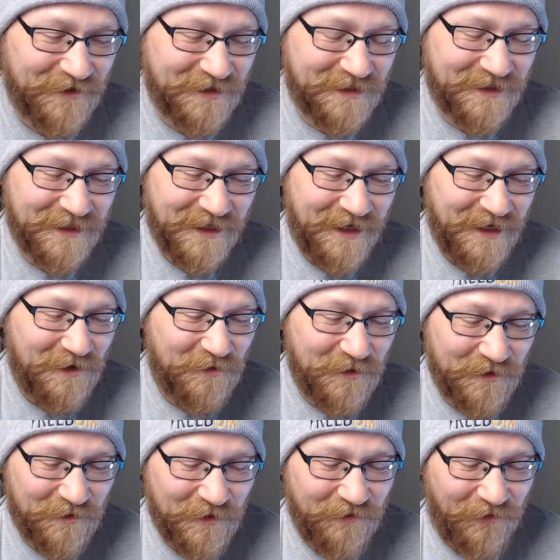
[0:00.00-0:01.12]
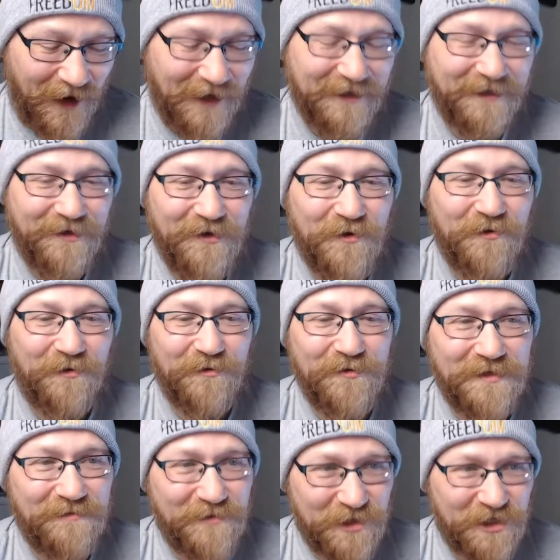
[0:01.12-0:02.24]
Just, we've had to go through
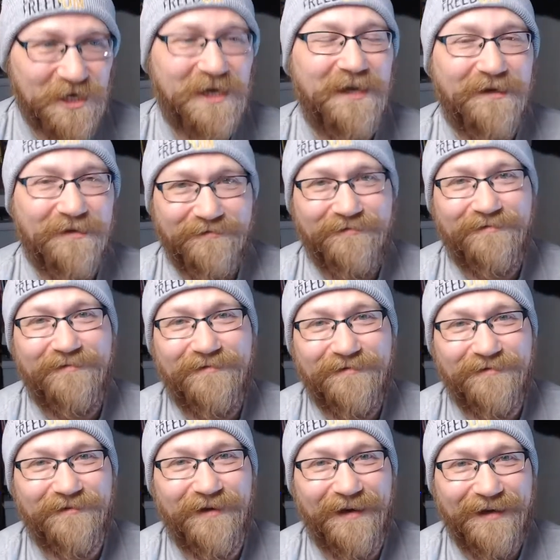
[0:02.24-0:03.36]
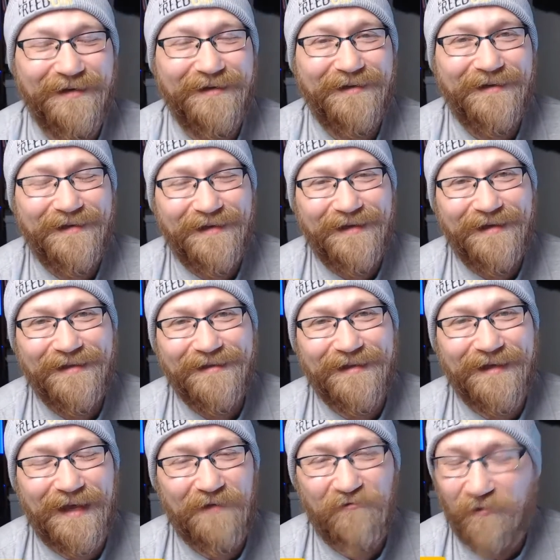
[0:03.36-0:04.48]
some shit, right?
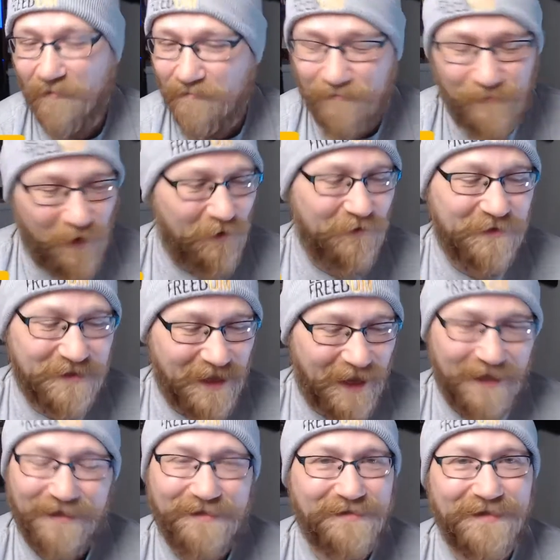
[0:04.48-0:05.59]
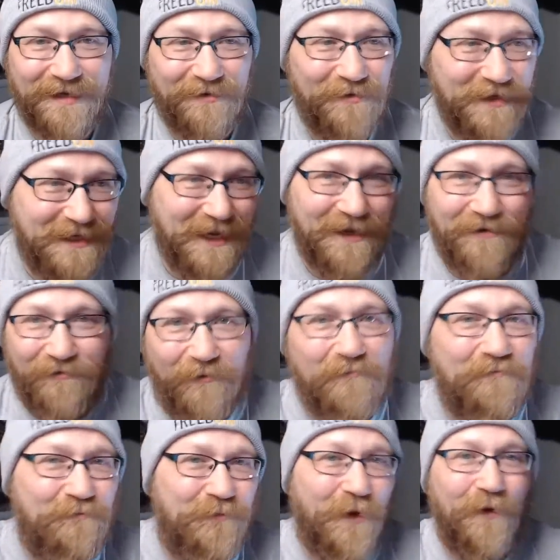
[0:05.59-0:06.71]
Like, from both ends. Like, we get it from
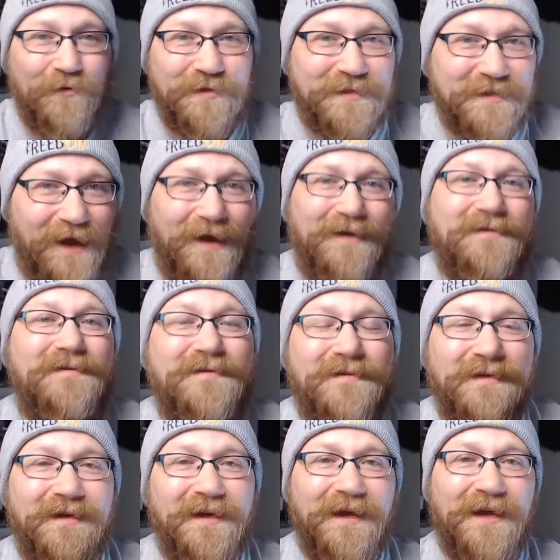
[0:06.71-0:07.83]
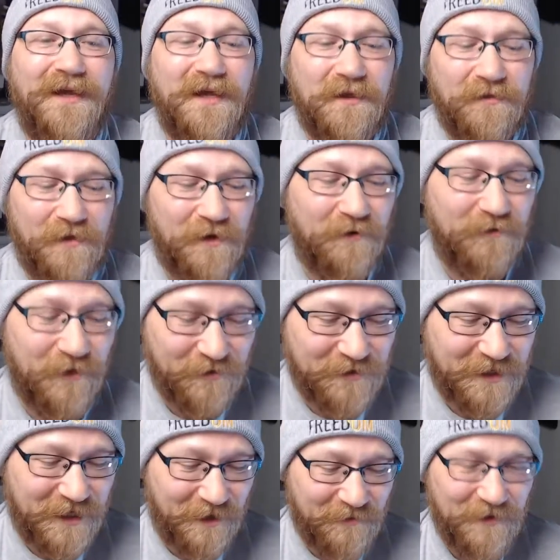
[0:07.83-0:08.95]
both sides. There's
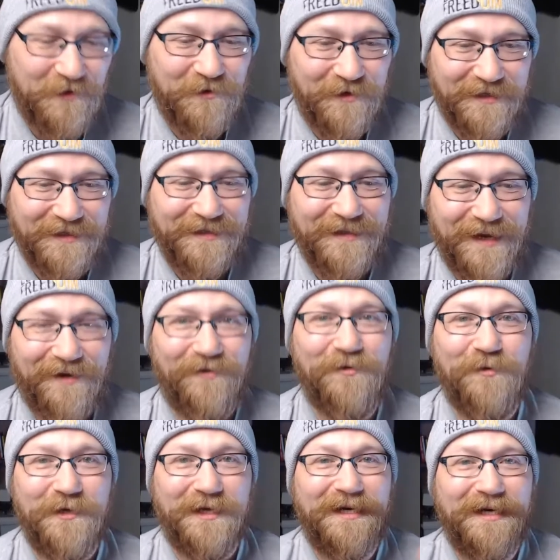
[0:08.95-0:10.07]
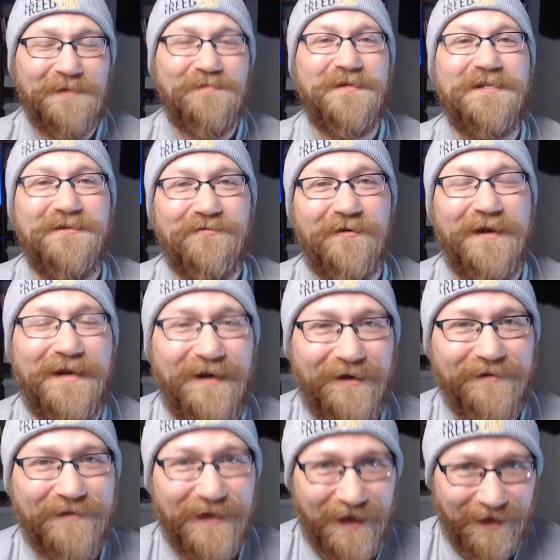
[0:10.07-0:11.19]
community there. You can commiserate
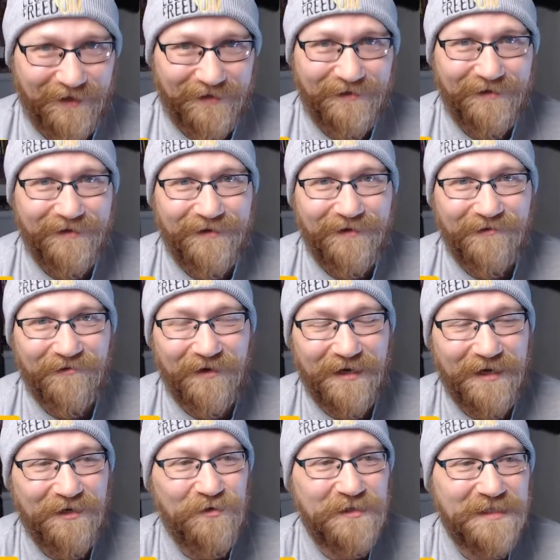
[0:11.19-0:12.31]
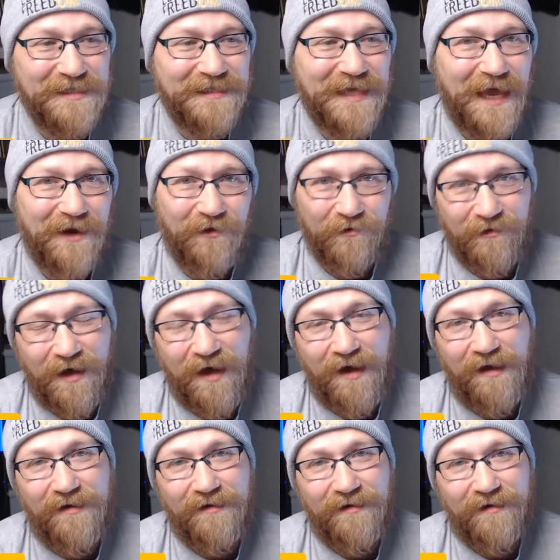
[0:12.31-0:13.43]
on that, right? And you see that a
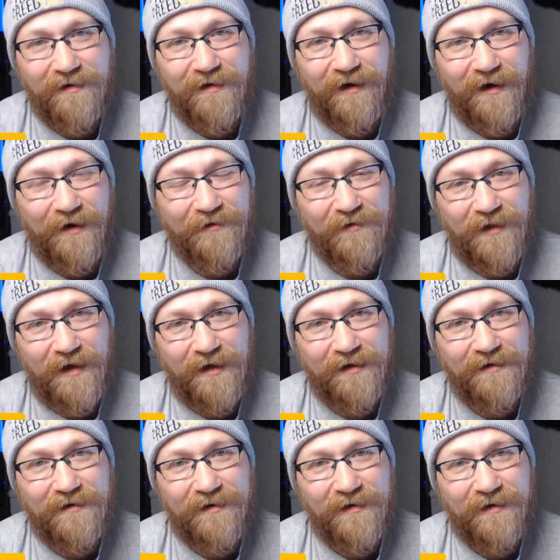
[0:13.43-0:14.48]
lot online.